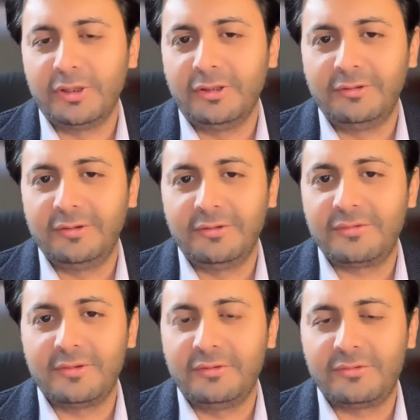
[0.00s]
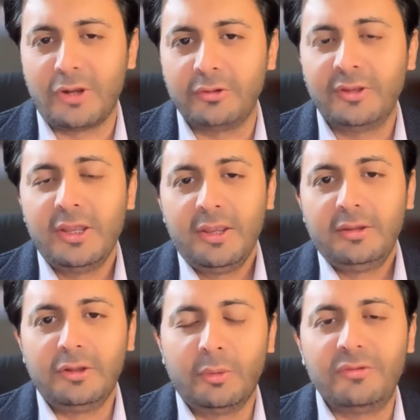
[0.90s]
It's not,
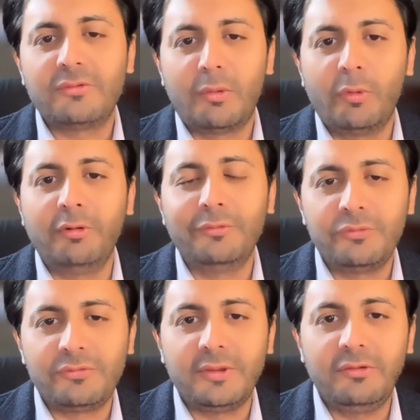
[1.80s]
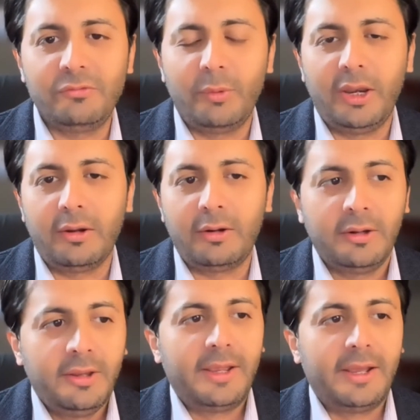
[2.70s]
it's not one of those things where
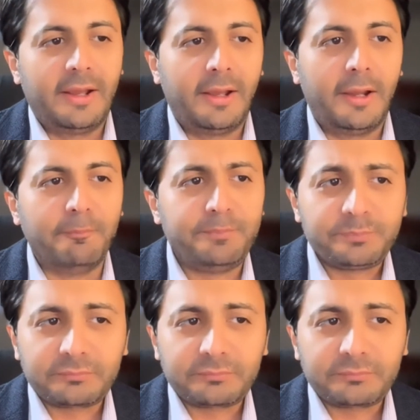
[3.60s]
um,